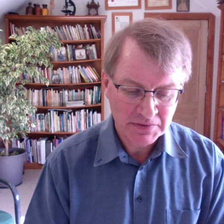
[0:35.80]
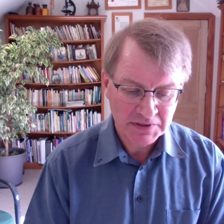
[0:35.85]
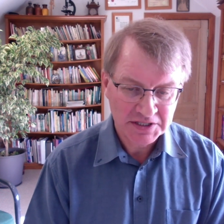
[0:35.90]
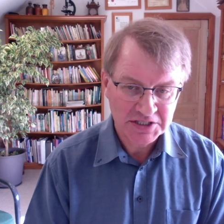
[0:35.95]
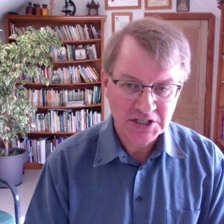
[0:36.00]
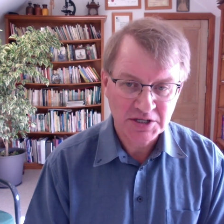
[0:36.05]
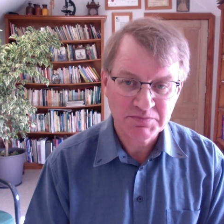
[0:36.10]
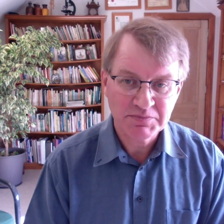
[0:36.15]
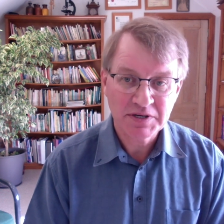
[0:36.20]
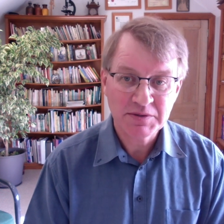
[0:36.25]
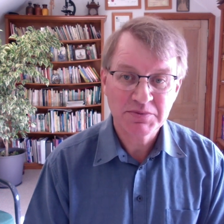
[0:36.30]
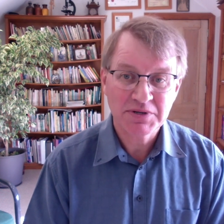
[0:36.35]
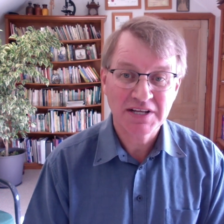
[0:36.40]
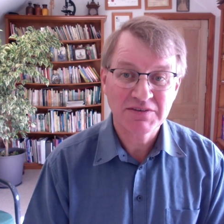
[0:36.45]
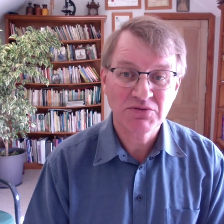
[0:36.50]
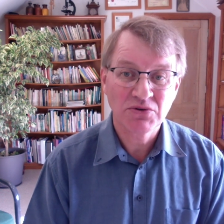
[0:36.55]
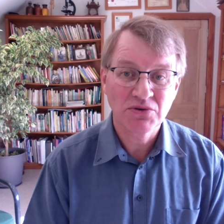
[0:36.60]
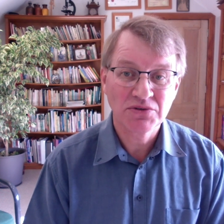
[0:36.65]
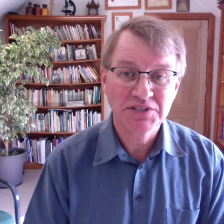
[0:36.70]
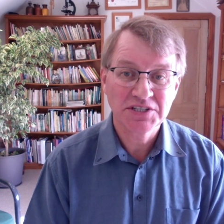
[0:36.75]
You know, people have
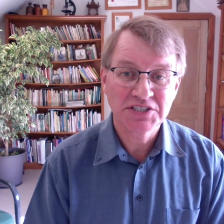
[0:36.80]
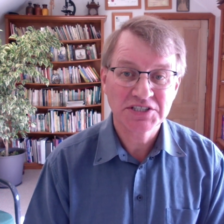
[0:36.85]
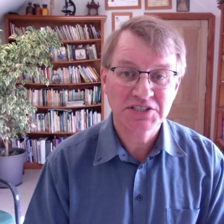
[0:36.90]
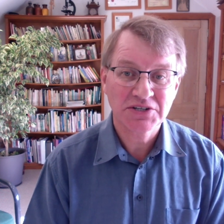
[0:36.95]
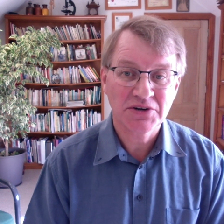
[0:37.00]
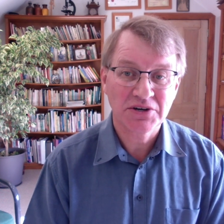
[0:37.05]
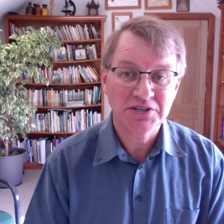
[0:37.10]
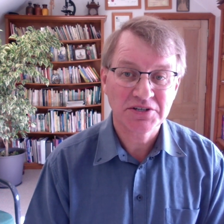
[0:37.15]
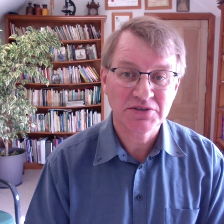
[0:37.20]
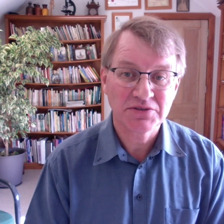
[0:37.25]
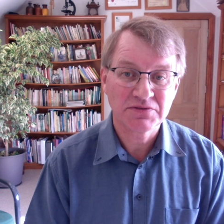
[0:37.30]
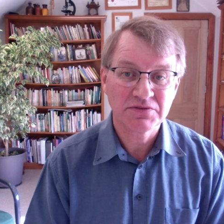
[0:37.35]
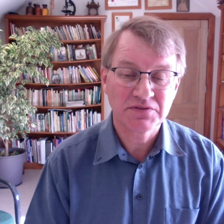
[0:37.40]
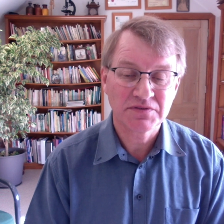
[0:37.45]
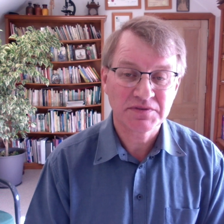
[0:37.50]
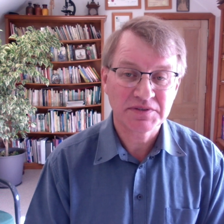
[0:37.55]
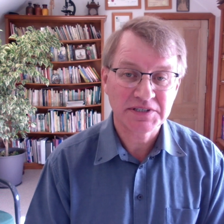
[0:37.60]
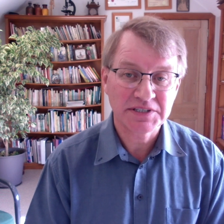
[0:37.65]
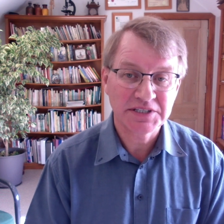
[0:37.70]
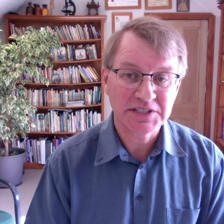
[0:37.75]
all these kind of,
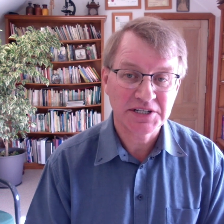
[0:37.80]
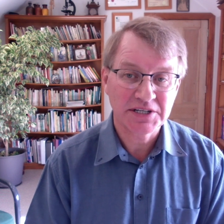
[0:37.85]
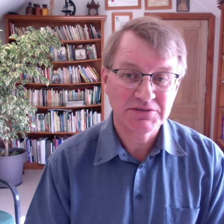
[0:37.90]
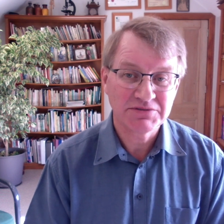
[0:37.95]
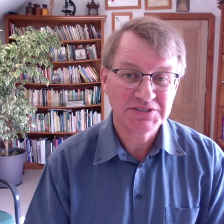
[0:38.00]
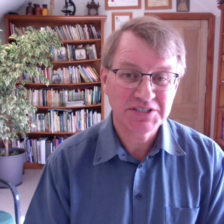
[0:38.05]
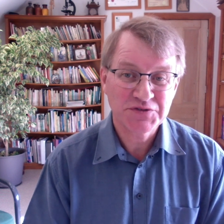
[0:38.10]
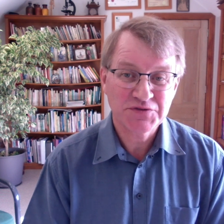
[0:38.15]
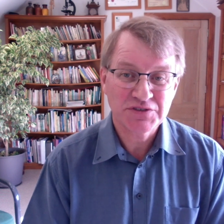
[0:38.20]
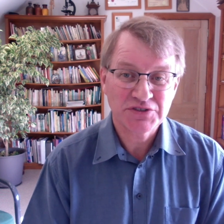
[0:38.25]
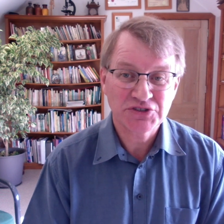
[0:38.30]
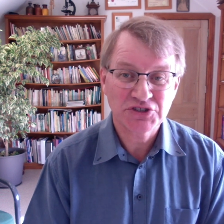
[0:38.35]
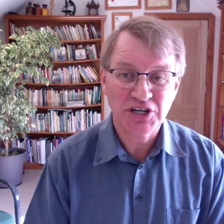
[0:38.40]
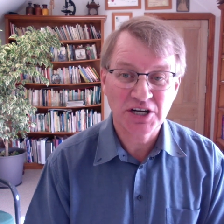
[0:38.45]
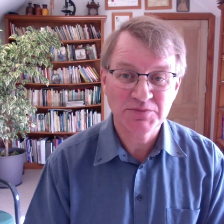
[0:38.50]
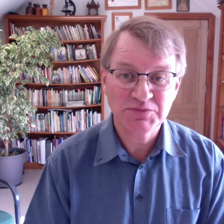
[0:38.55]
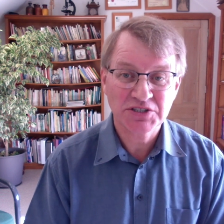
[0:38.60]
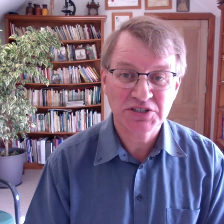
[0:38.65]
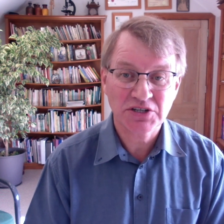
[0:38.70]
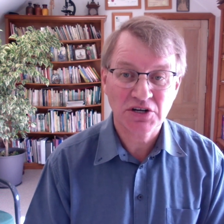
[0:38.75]
you know, different
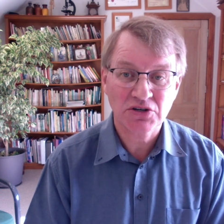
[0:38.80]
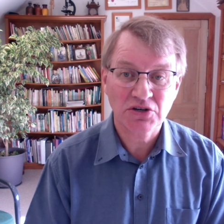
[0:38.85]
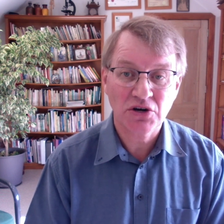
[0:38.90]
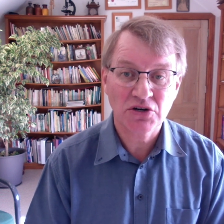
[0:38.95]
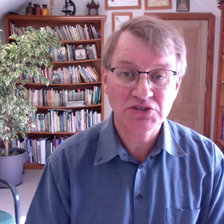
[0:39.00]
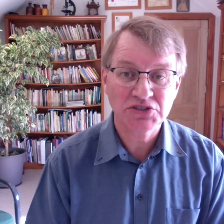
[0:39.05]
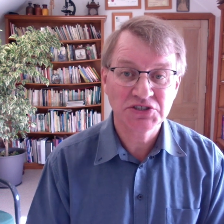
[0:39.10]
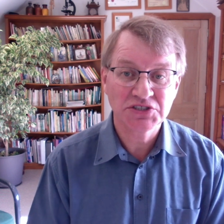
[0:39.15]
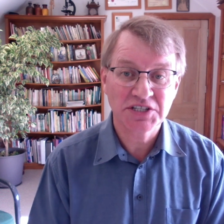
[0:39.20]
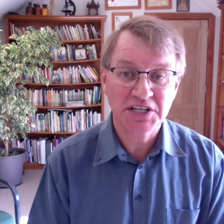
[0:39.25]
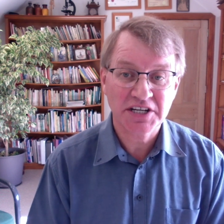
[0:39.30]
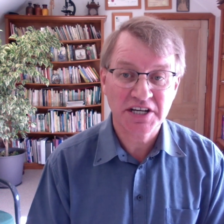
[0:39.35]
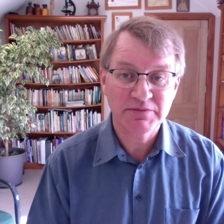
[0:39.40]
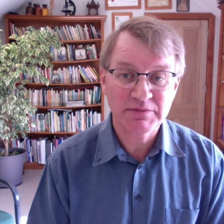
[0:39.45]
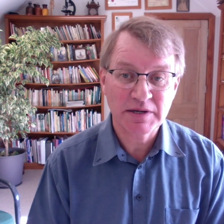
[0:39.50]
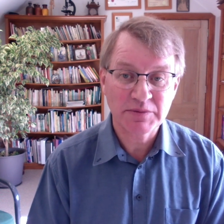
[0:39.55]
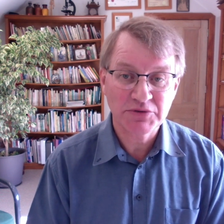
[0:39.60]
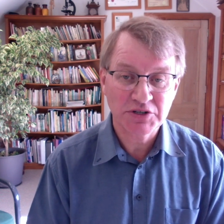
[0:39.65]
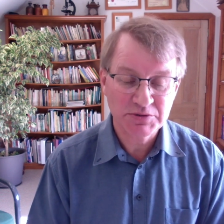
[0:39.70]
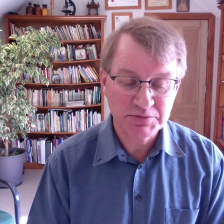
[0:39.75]
types of concoctions they come
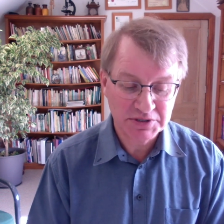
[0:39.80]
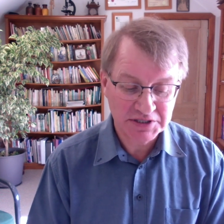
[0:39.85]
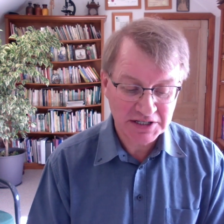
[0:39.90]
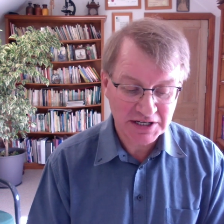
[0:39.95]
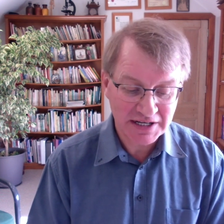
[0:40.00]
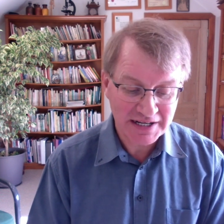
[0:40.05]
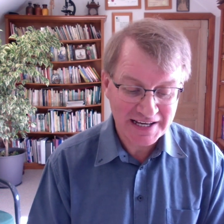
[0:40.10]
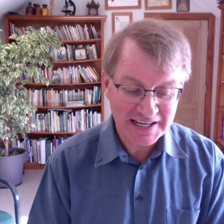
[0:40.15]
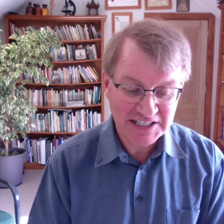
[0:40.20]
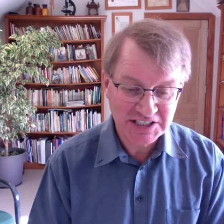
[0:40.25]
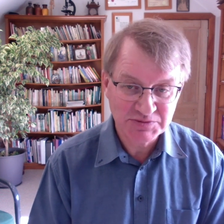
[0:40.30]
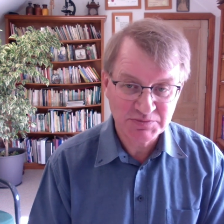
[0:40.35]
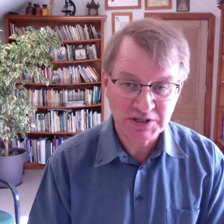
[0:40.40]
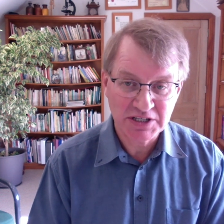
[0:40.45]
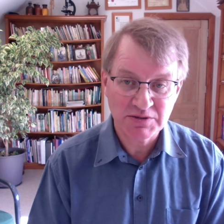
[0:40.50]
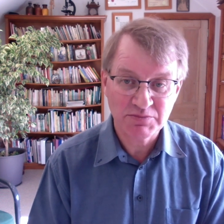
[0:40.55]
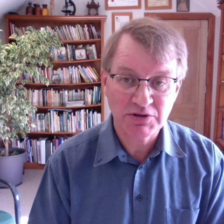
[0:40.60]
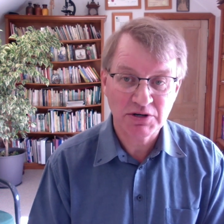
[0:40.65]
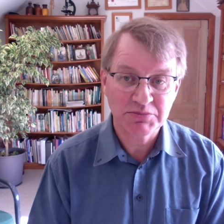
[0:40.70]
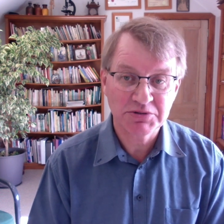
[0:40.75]
up with, but clay's been
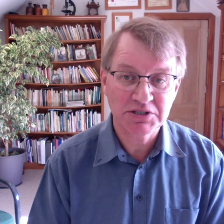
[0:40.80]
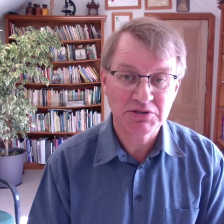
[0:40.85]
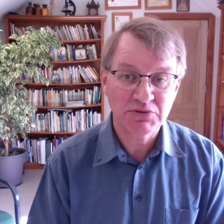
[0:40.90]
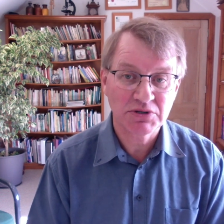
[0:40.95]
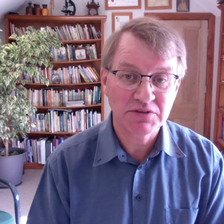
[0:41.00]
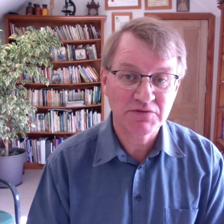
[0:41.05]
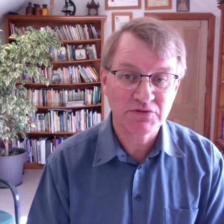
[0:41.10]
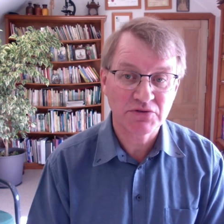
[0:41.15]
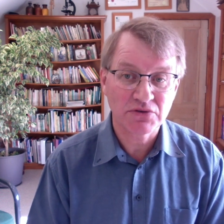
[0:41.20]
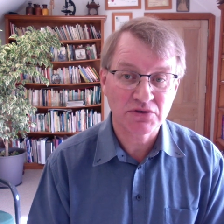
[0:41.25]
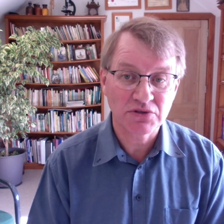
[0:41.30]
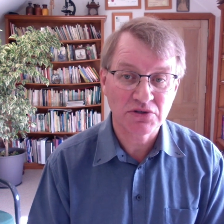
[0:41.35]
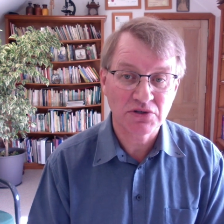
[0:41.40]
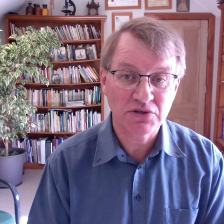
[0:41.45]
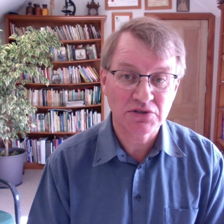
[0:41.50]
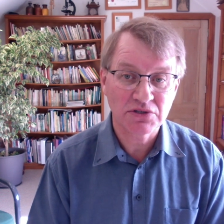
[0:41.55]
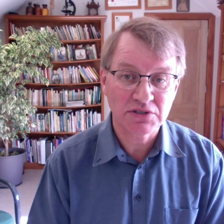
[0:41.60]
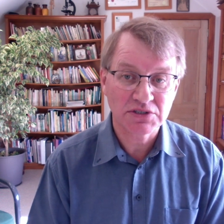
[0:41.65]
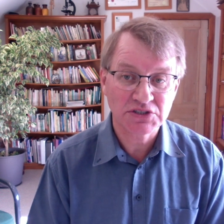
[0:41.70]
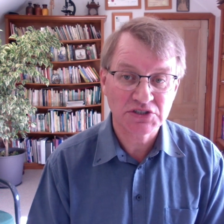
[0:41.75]
a popular one for a
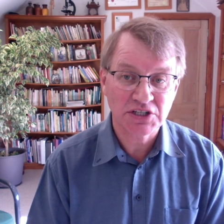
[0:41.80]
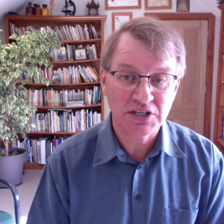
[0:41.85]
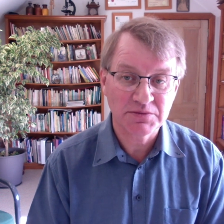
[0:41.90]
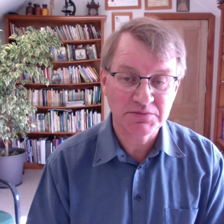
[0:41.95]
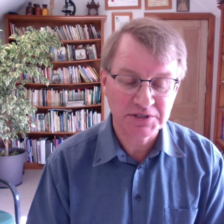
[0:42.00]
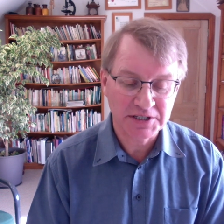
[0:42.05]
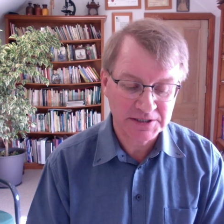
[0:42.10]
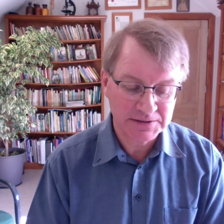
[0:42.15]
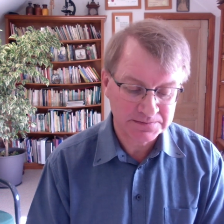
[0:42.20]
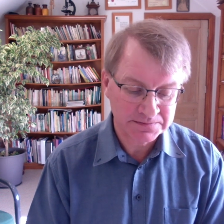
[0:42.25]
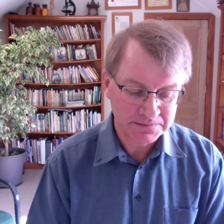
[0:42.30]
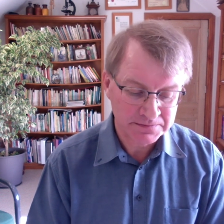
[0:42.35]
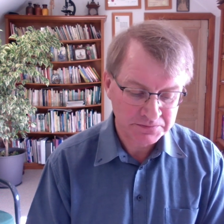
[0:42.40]
long, long time now.